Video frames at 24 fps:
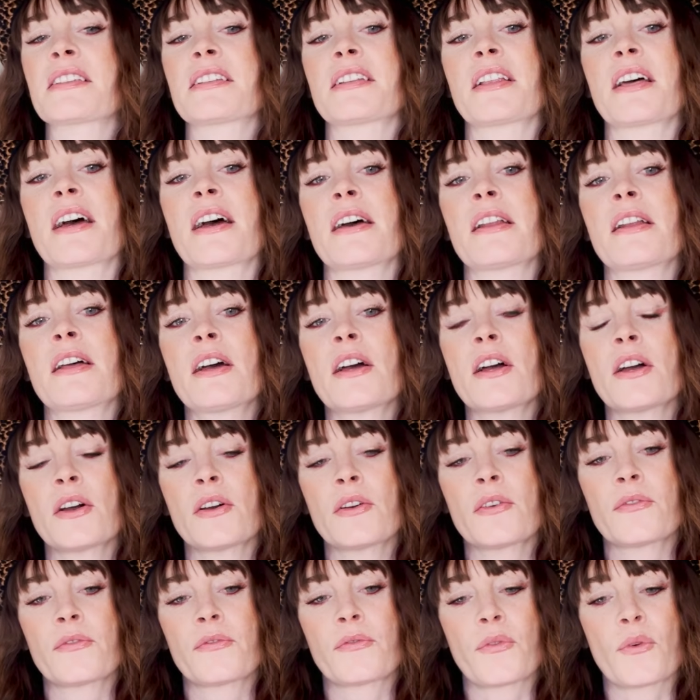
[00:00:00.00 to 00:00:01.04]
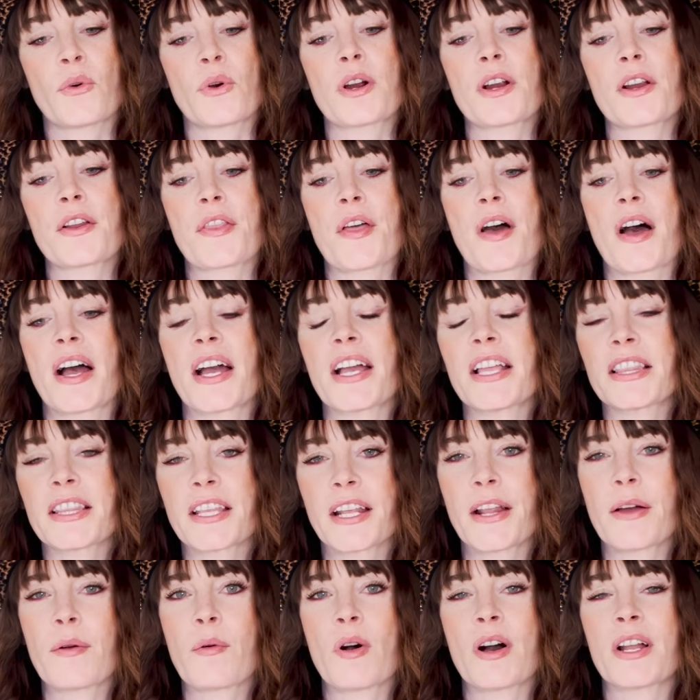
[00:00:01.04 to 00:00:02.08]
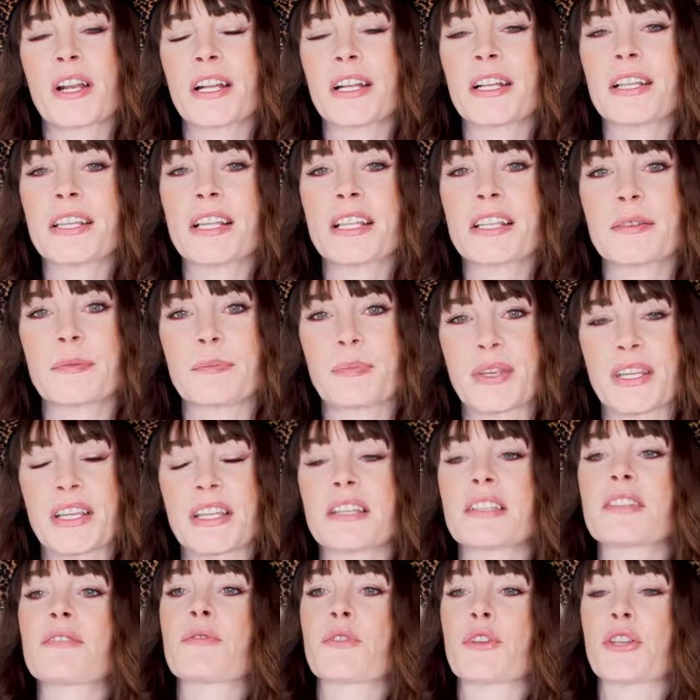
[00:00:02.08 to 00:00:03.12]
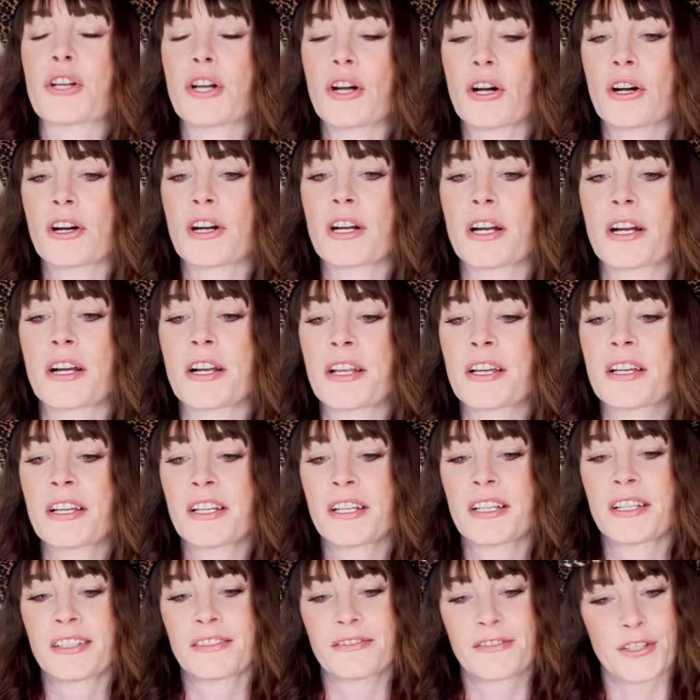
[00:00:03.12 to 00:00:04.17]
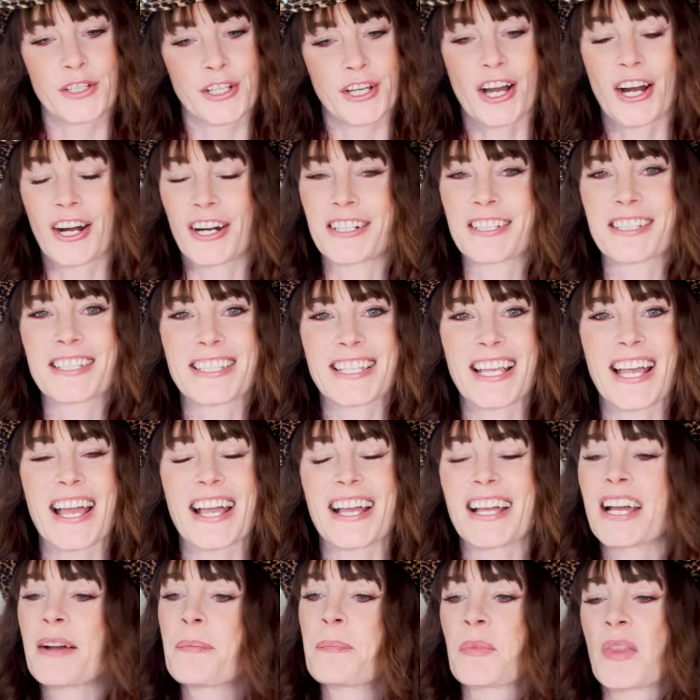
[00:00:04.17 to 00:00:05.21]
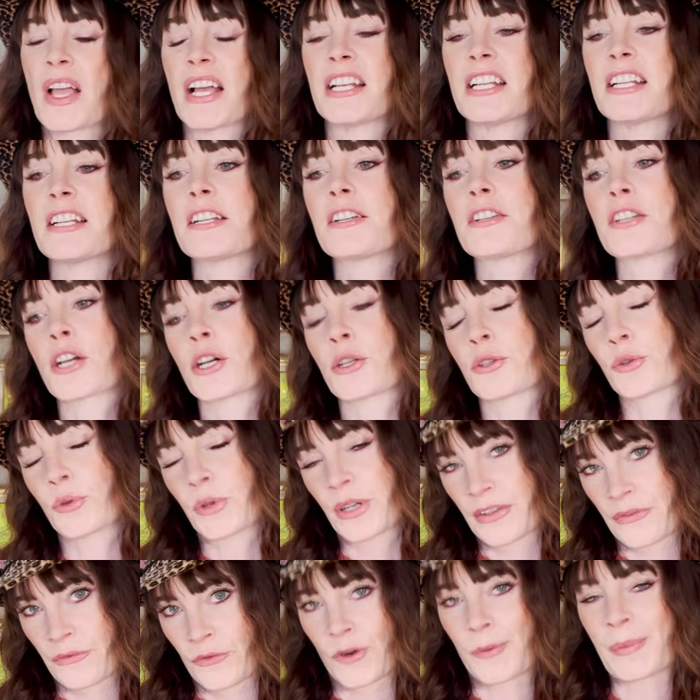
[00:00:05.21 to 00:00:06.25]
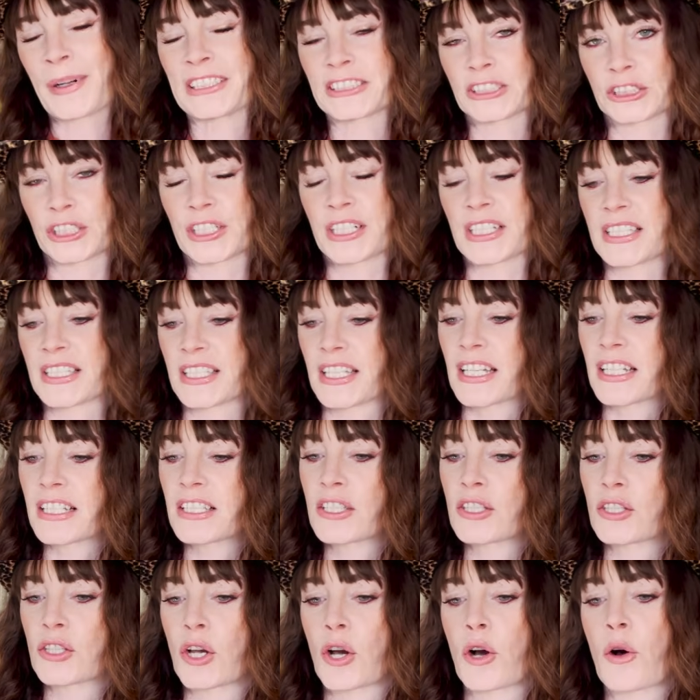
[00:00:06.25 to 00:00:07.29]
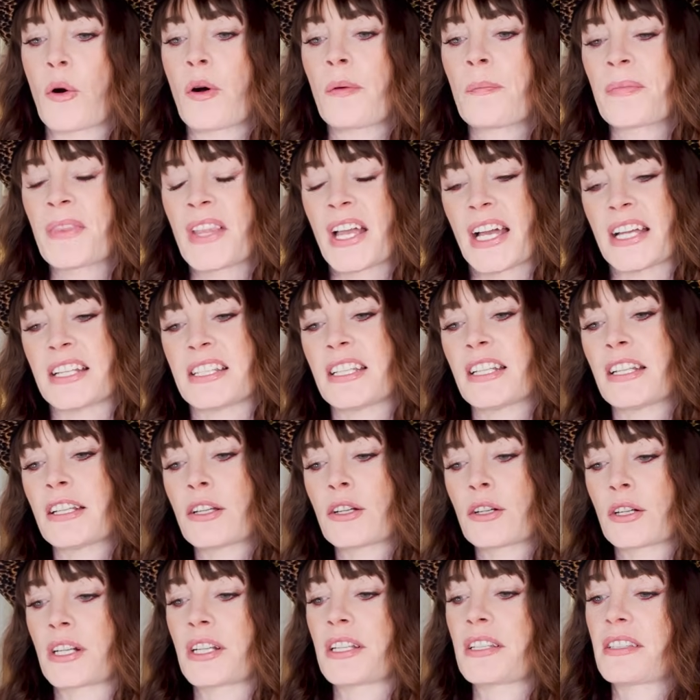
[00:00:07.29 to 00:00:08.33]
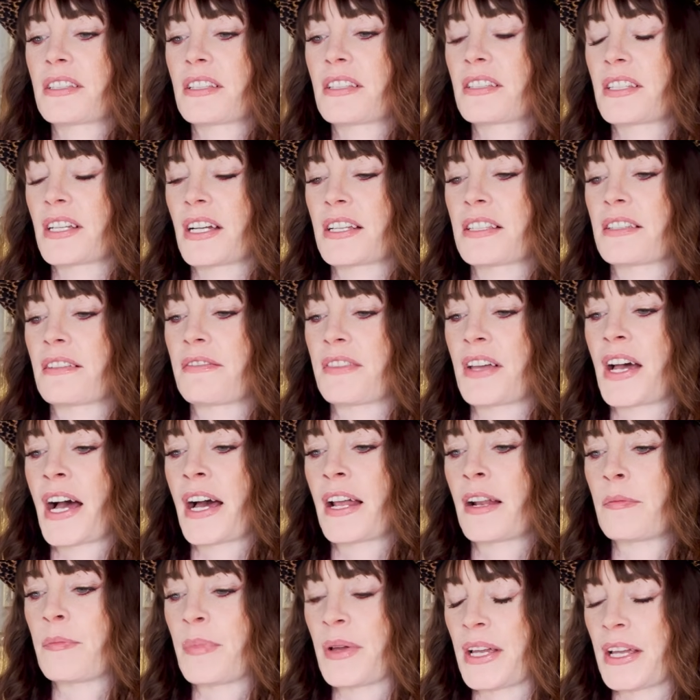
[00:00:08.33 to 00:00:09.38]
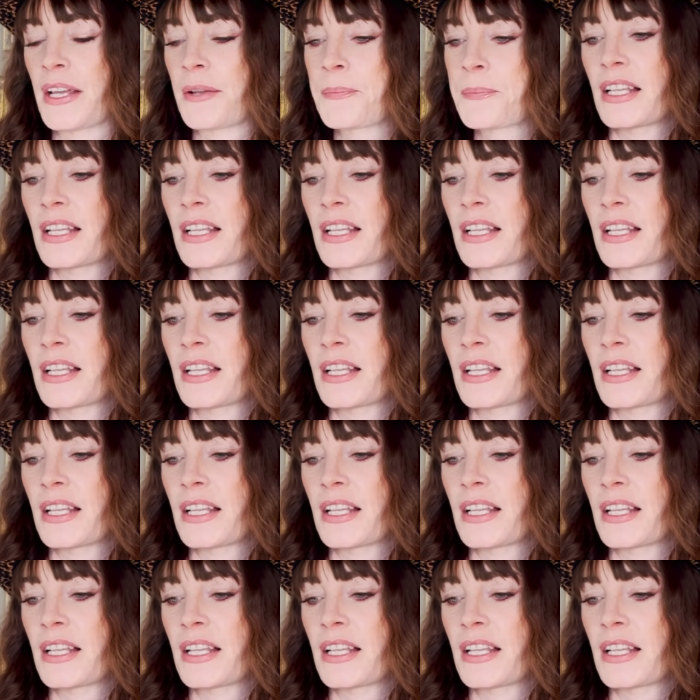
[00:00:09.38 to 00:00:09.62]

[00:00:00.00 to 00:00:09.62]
that for the height that I wanted in this piece, for the card's sake, I needed to go 24 by 36. So I did increase the size of that a bit.